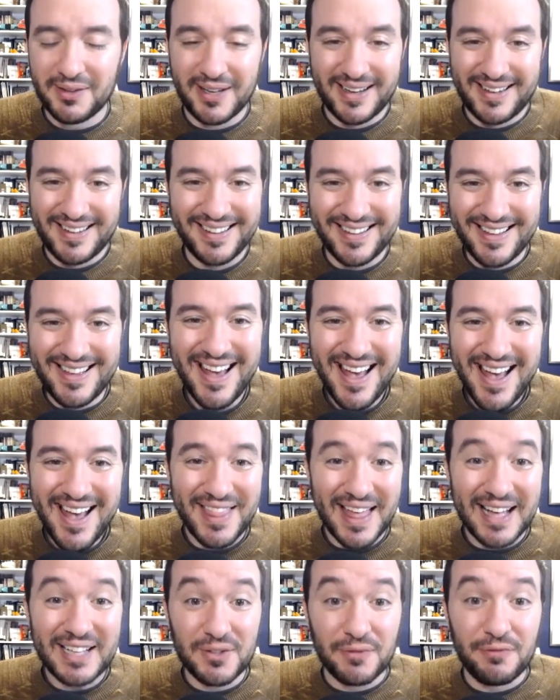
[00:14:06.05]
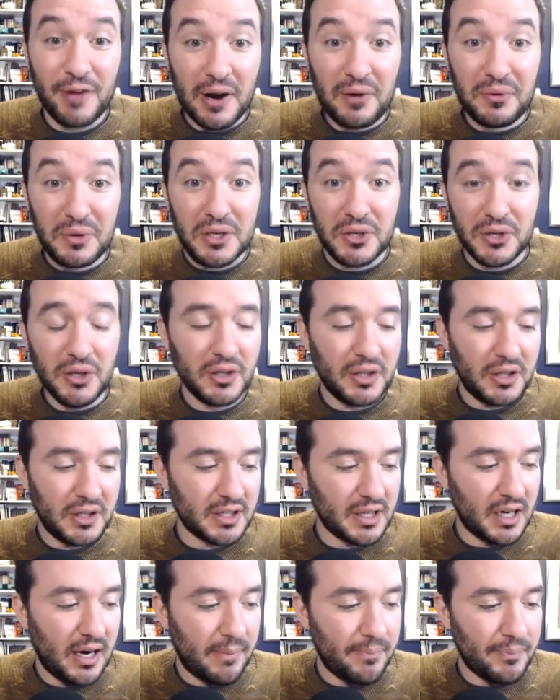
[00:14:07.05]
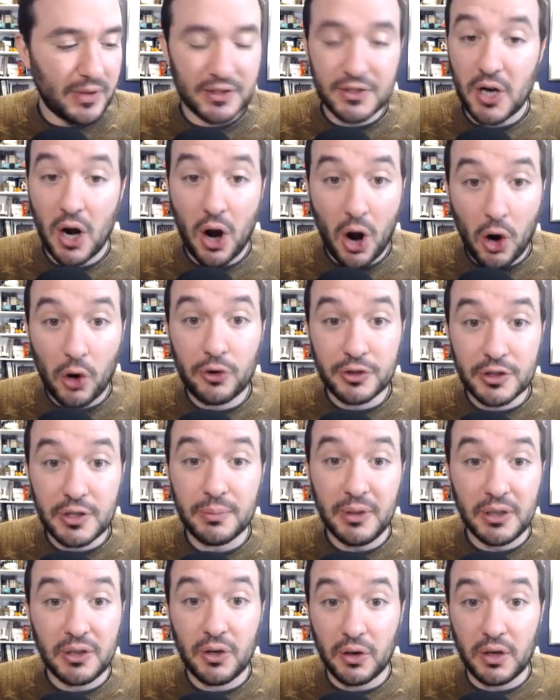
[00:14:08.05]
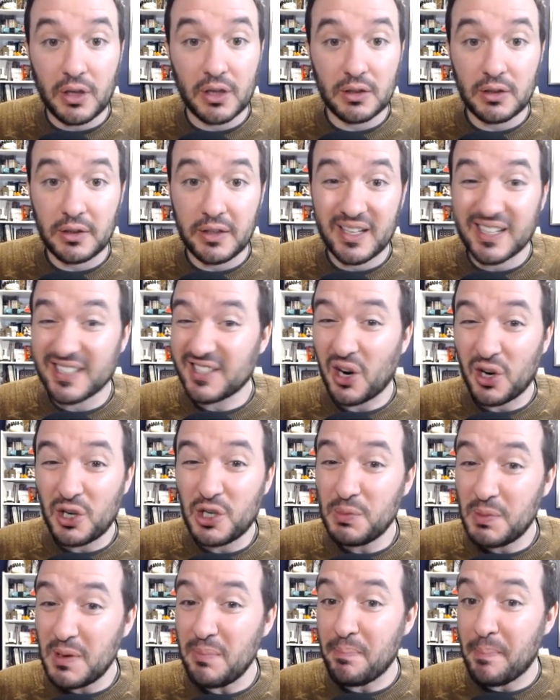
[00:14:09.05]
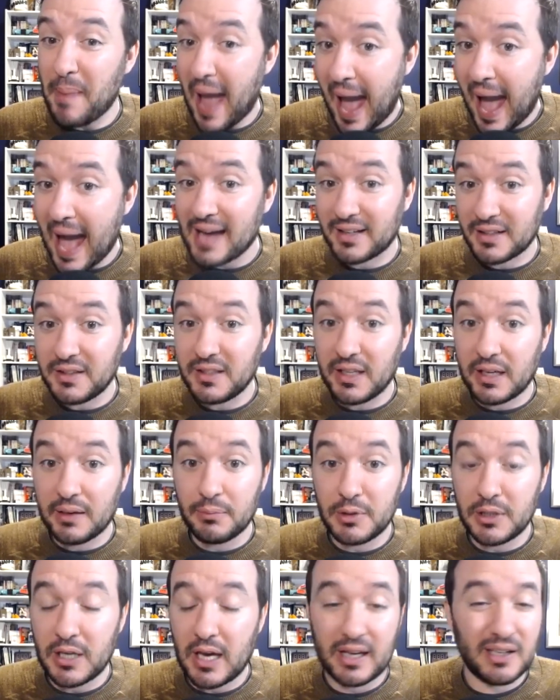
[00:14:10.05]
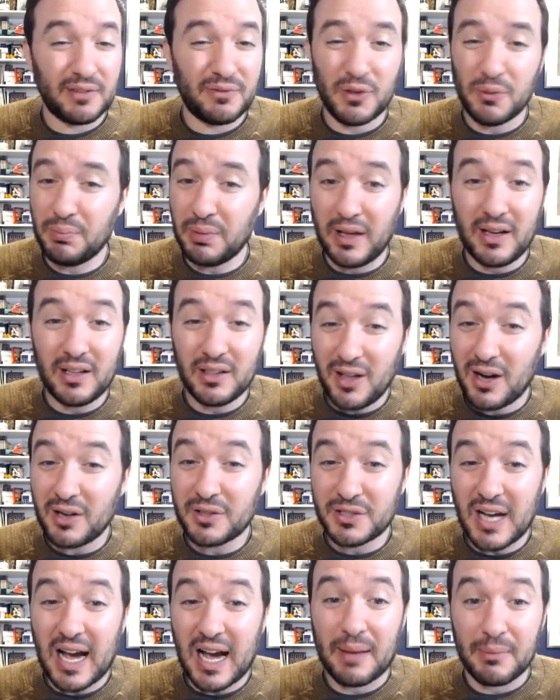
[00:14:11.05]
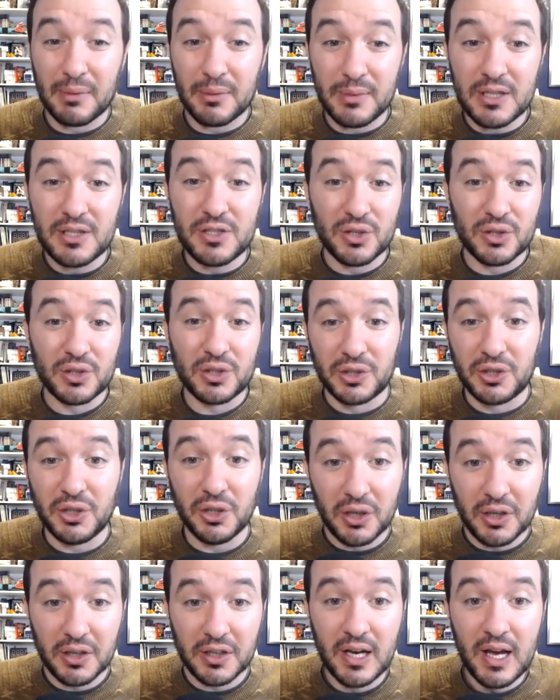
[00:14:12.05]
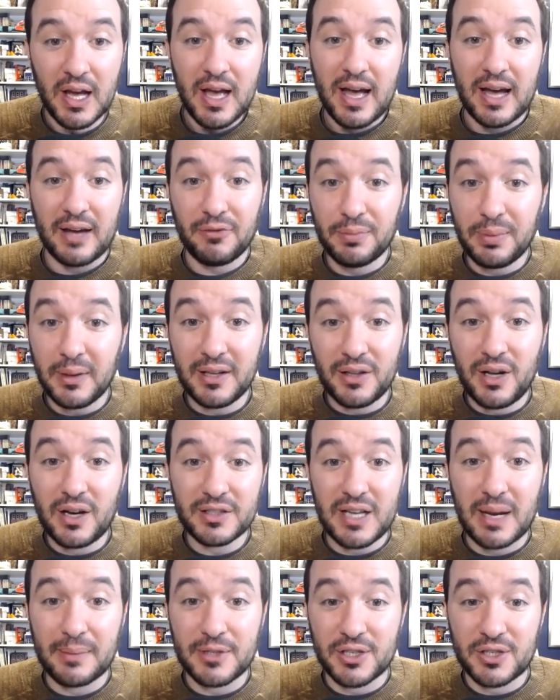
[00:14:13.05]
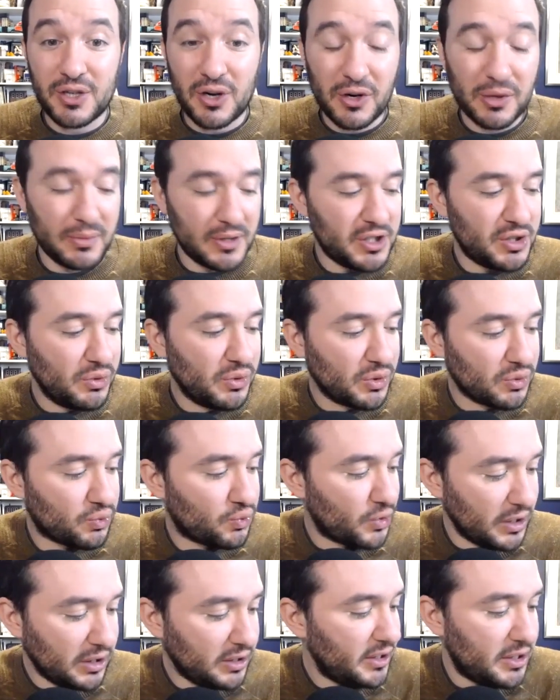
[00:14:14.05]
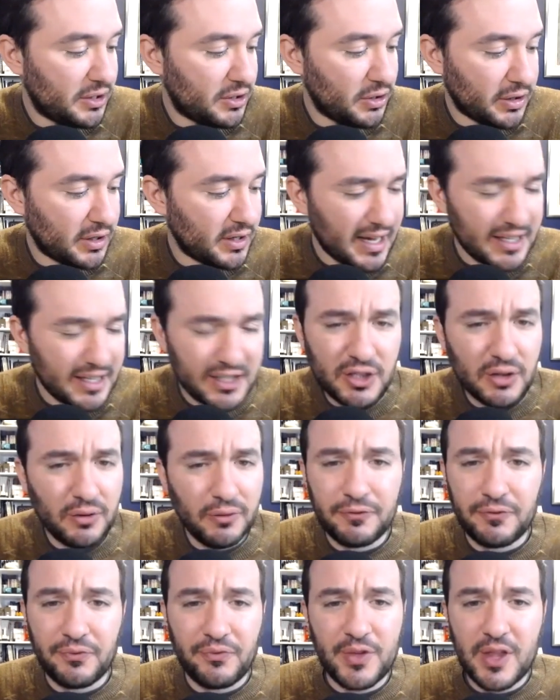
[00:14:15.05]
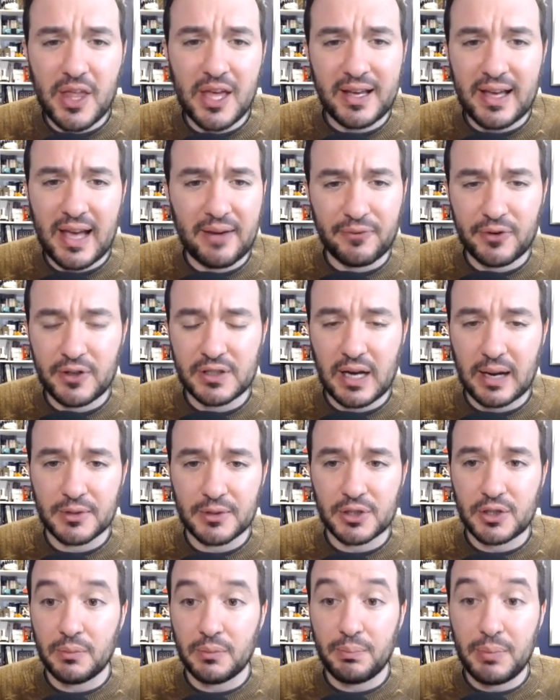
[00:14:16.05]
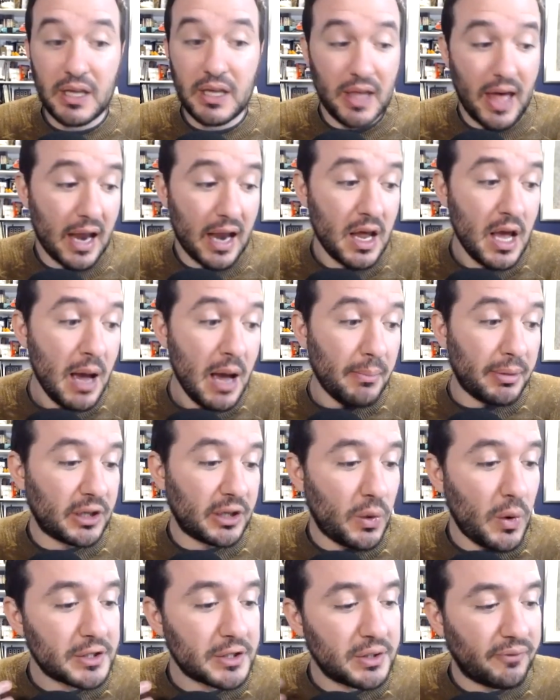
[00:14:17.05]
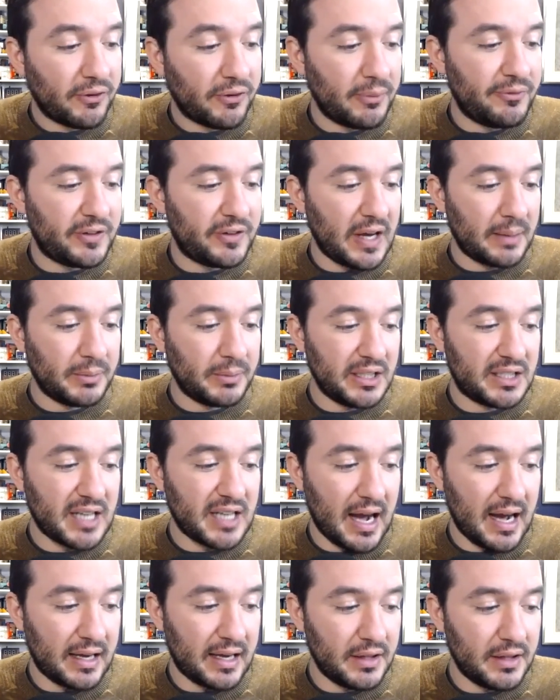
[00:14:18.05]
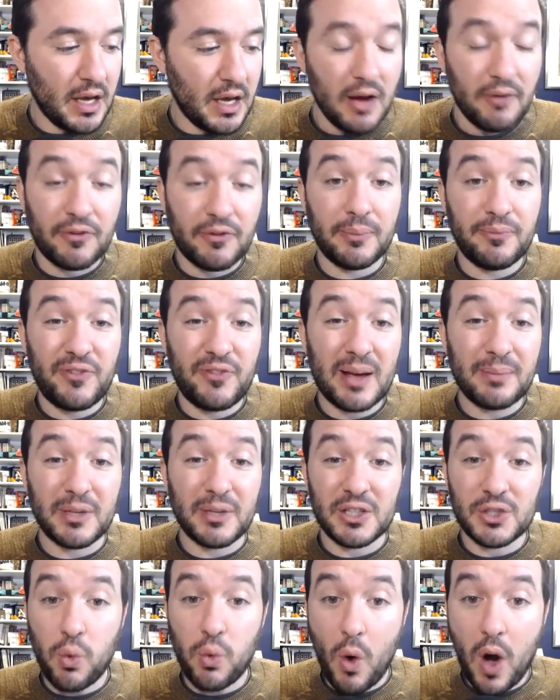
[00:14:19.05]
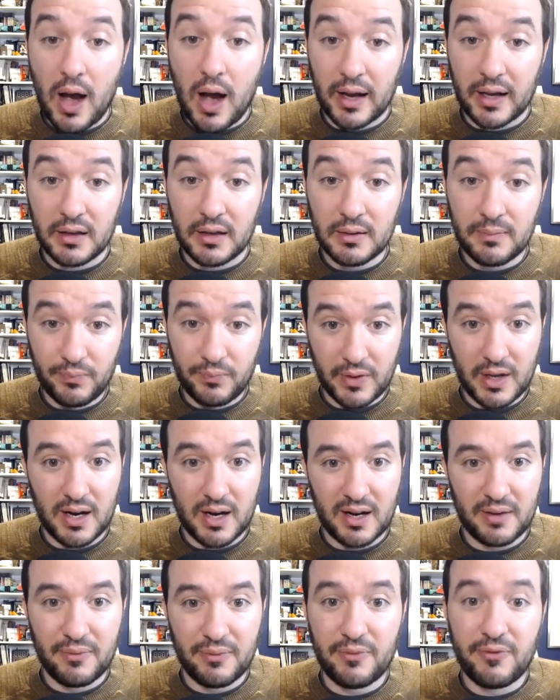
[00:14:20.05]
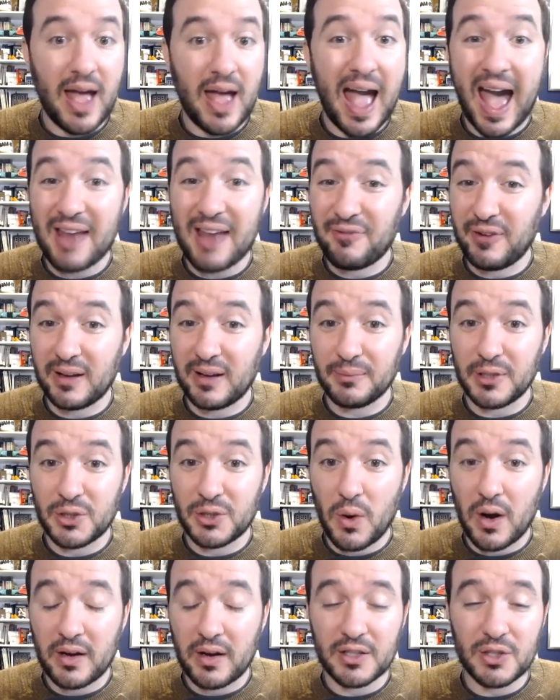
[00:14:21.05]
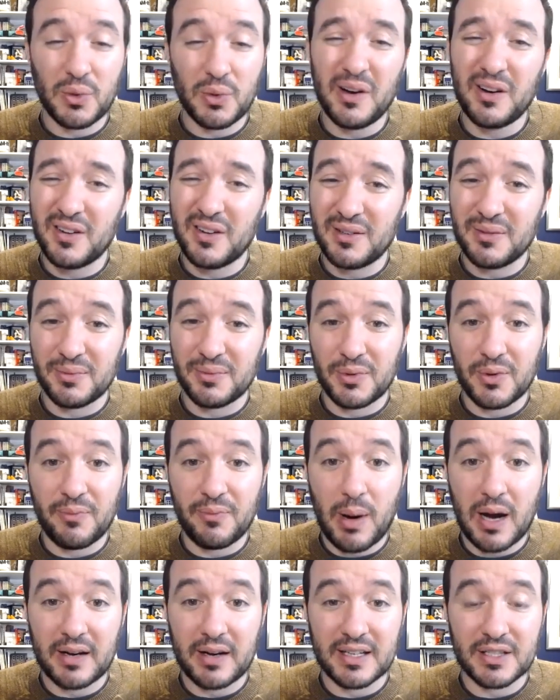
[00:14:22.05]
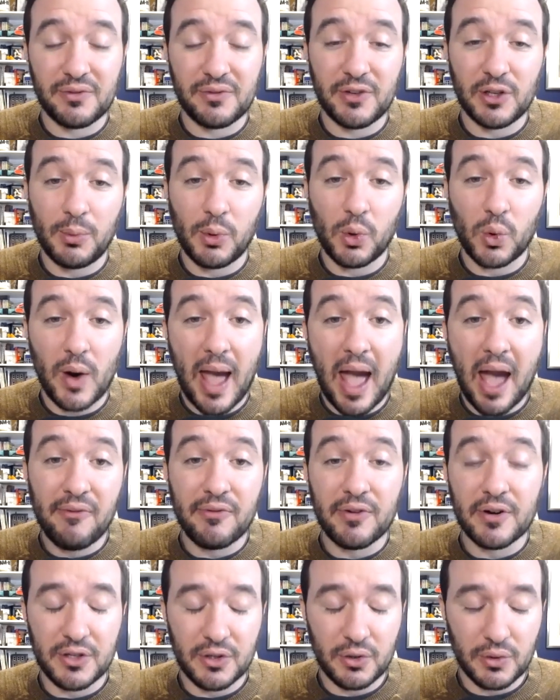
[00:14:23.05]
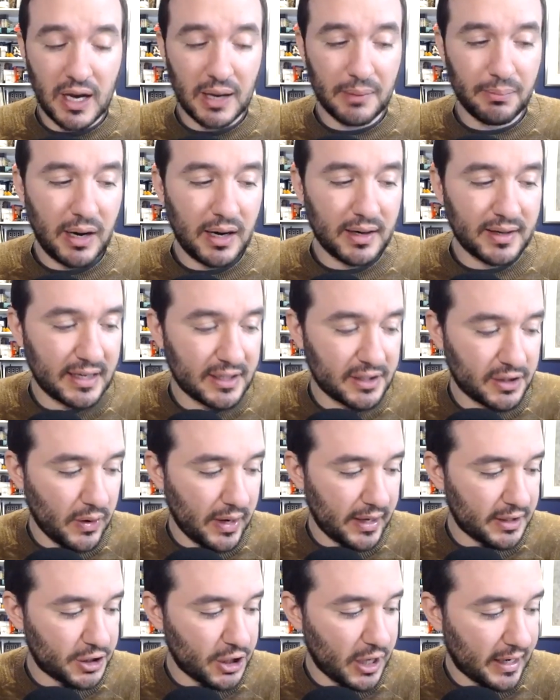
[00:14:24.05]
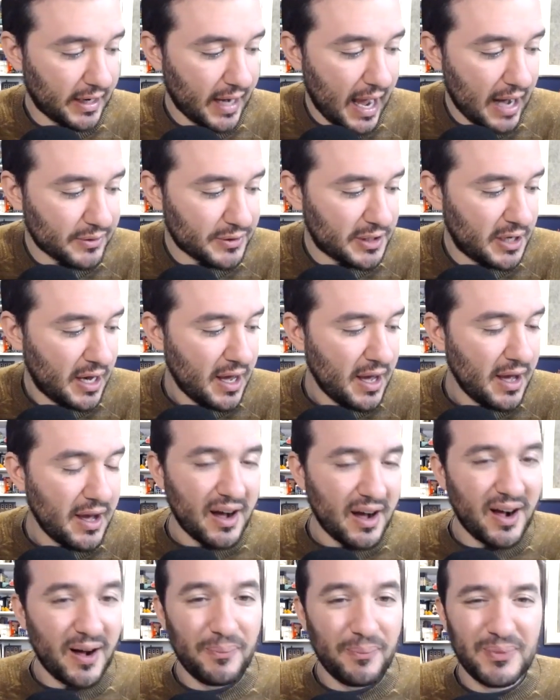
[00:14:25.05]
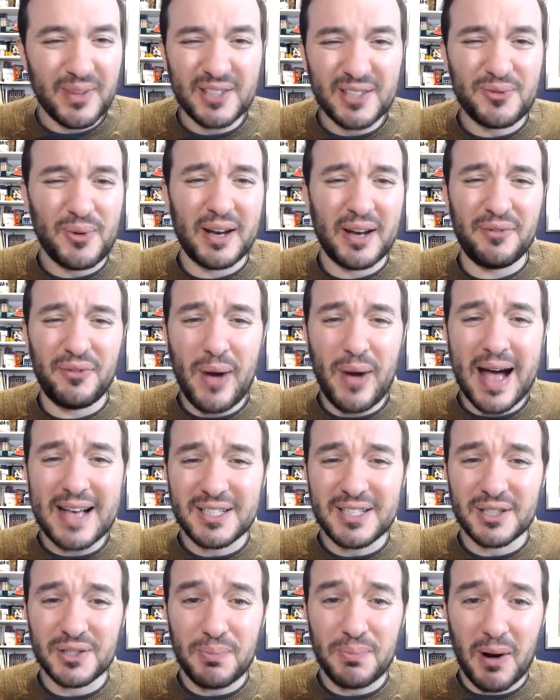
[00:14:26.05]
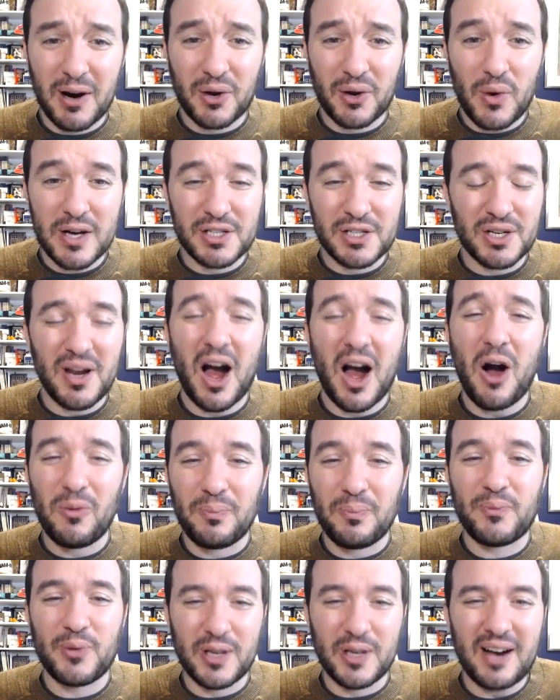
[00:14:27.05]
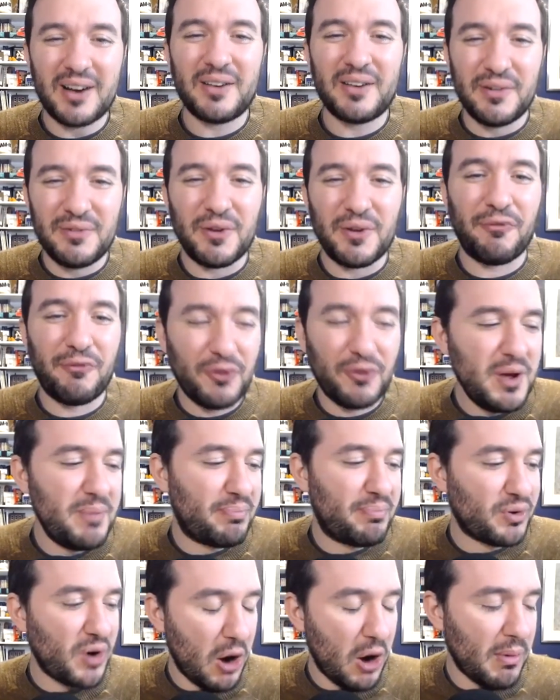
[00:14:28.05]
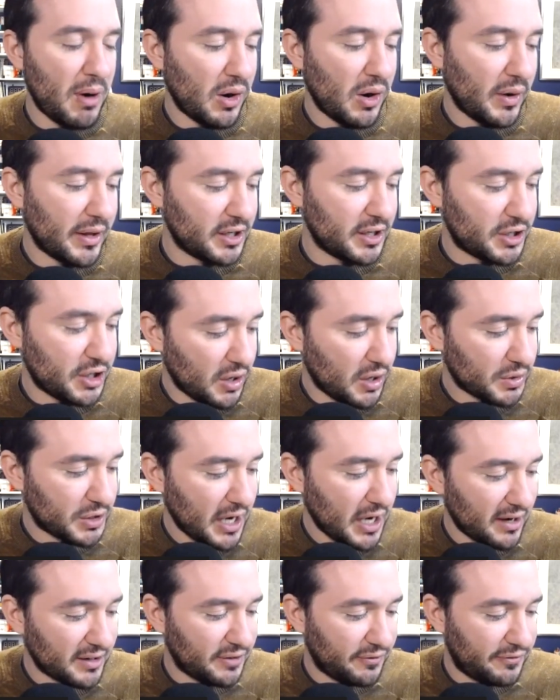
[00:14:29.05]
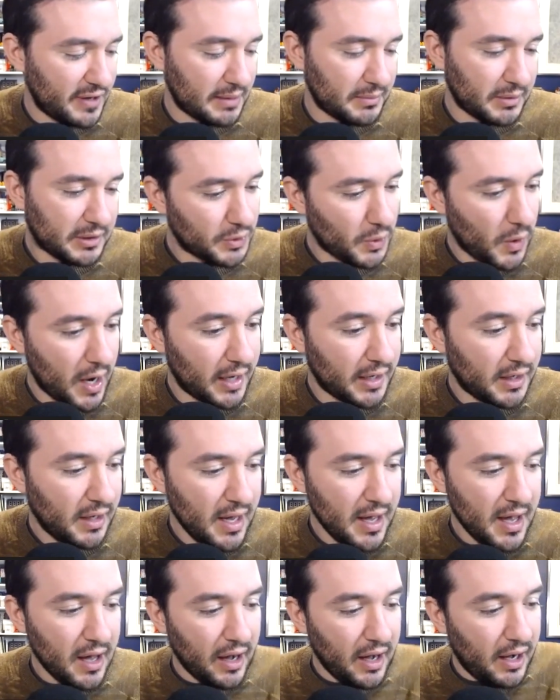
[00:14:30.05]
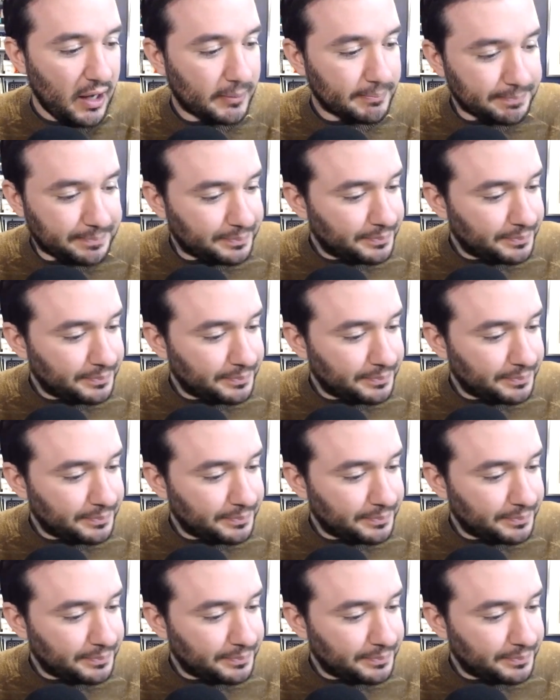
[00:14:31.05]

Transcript: Like that's very good. Um, it's hard to be good in the league. It's hard to be bad in the NBA. If you play a long time, it means you're good. If you play a long time as a starter, it means you were really good. And I still think Anfernee Simons could be that. But the question from Family Time from Family Twine uh, at Family Twine on Twitter, podcast available wherever you get podcasts. Go ahead and check it out. Um, that's right. If you ask a smart question, I'll I'll give you free promo on the show. Shout out to Family Twine. Um,